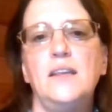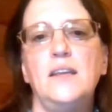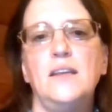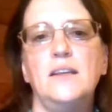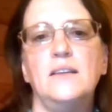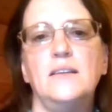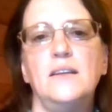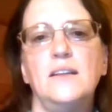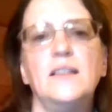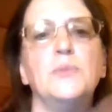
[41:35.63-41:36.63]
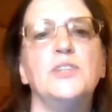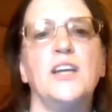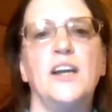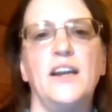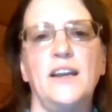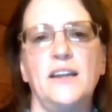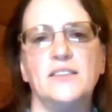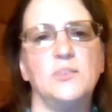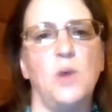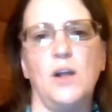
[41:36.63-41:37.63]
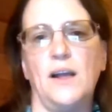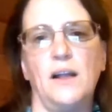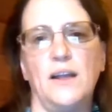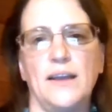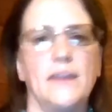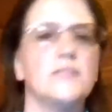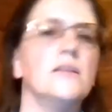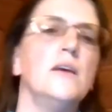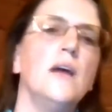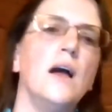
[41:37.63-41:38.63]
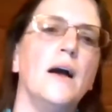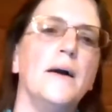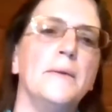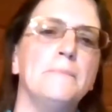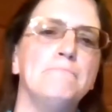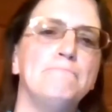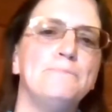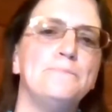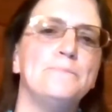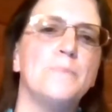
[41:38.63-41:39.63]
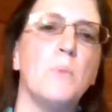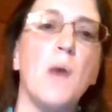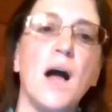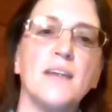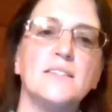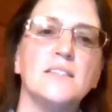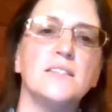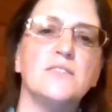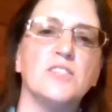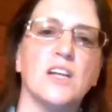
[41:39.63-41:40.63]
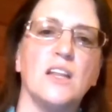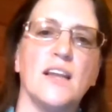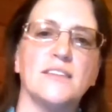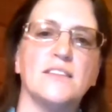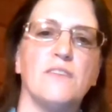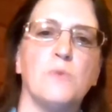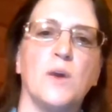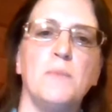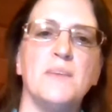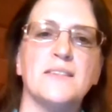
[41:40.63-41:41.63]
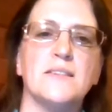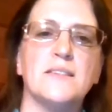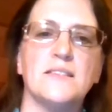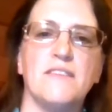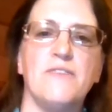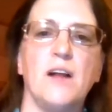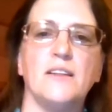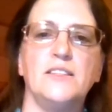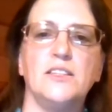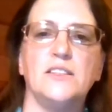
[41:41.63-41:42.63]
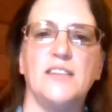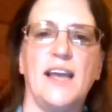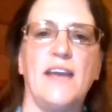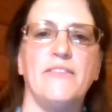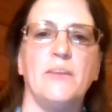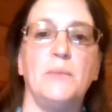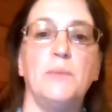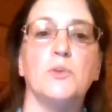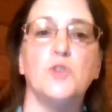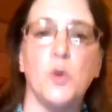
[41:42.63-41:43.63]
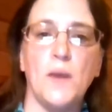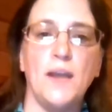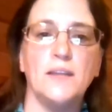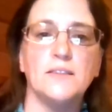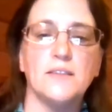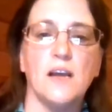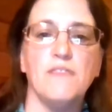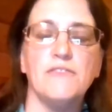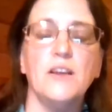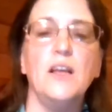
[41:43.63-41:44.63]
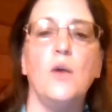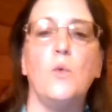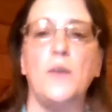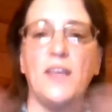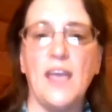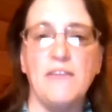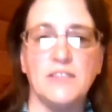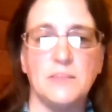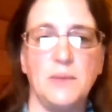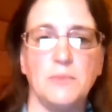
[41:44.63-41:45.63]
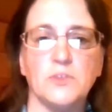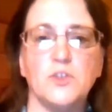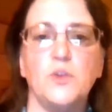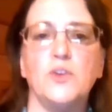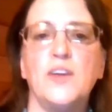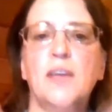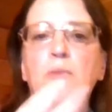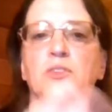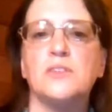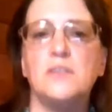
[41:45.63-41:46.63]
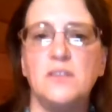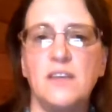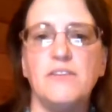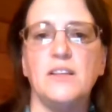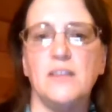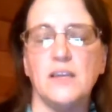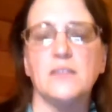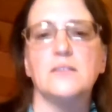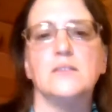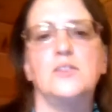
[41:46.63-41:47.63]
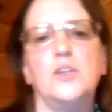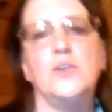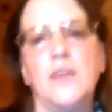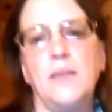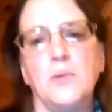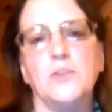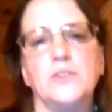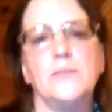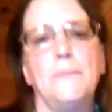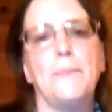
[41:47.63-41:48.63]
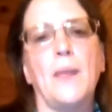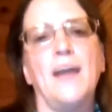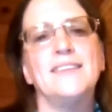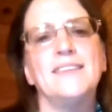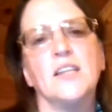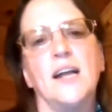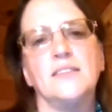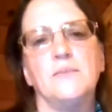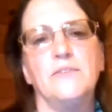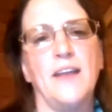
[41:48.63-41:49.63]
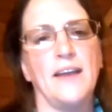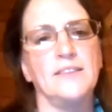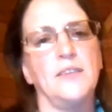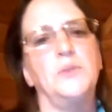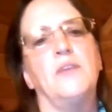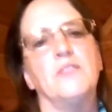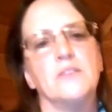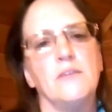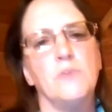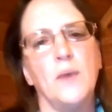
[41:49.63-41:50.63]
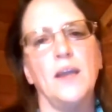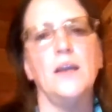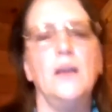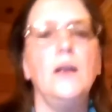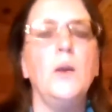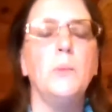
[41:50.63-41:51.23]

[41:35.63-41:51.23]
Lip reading: The libertarian small L, I guess. The boxes to collect stuff were in businesses that volunteered to have them. People donated stuff. We gave it to people. So your neighbors giving things to your neighbors. I still got some flack because I was giving stuff away.